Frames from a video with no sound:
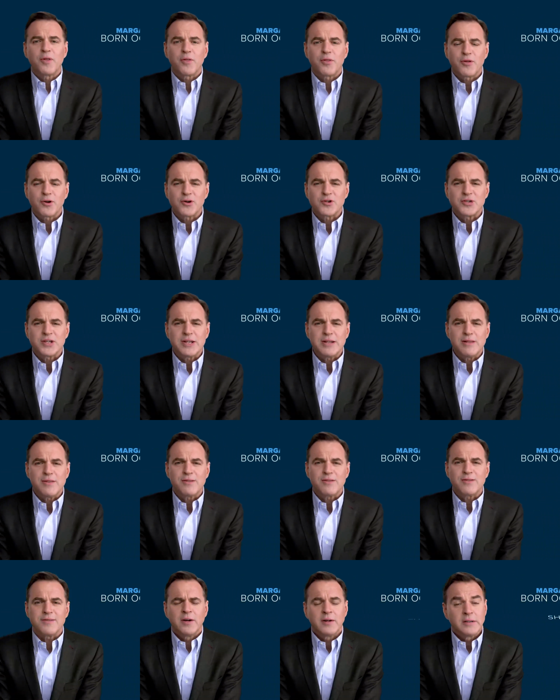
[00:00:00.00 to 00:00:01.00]
the
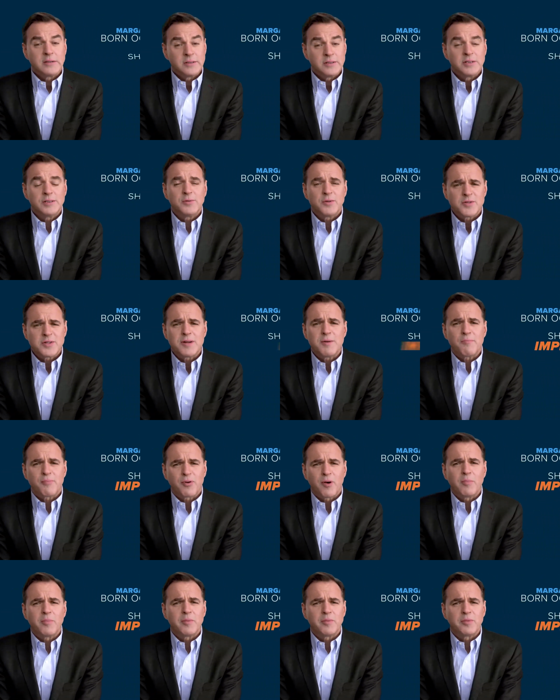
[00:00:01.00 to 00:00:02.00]
13th, she was an
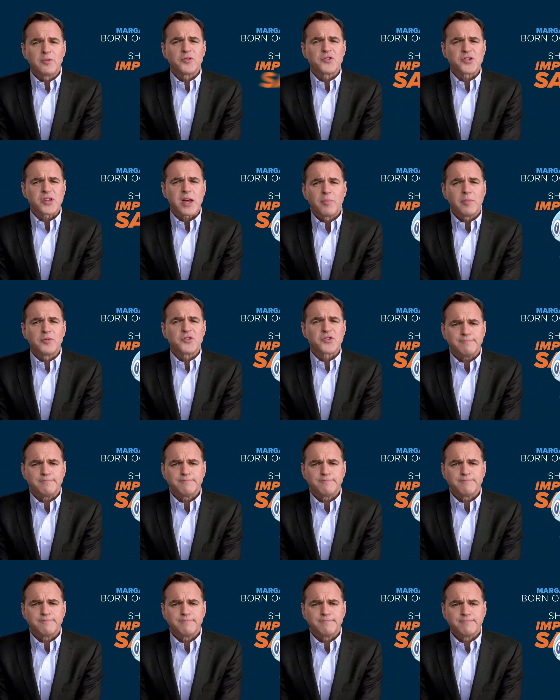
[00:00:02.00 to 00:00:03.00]
improbable trouble.
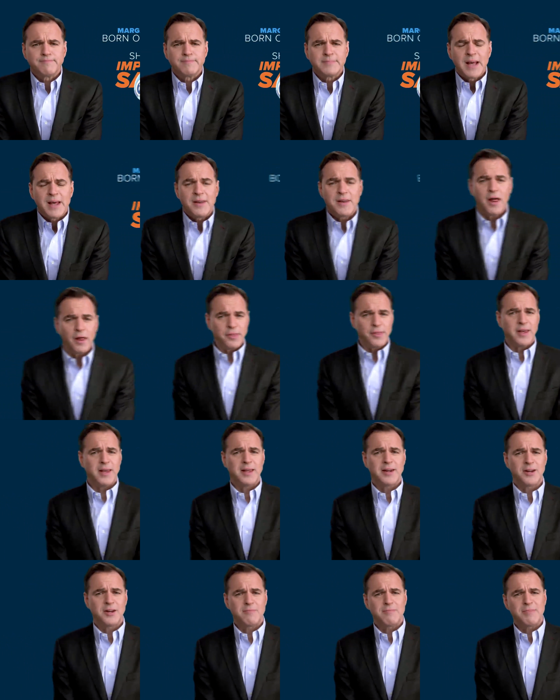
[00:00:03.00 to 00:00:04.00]
Nothing
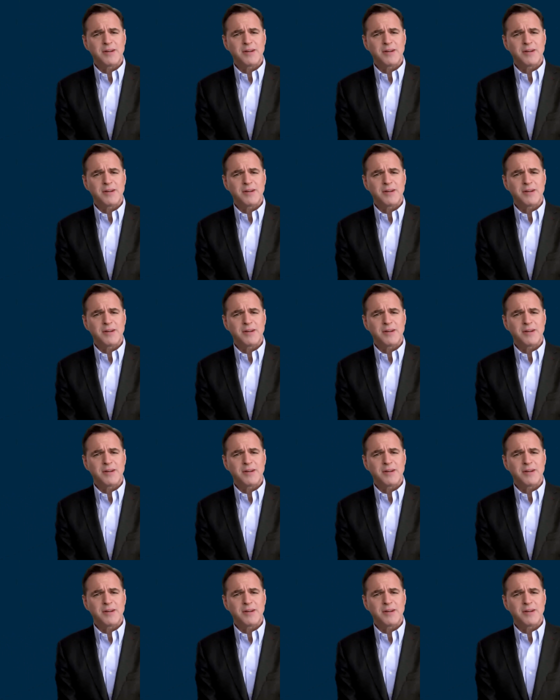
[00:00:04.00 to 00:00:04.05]
in her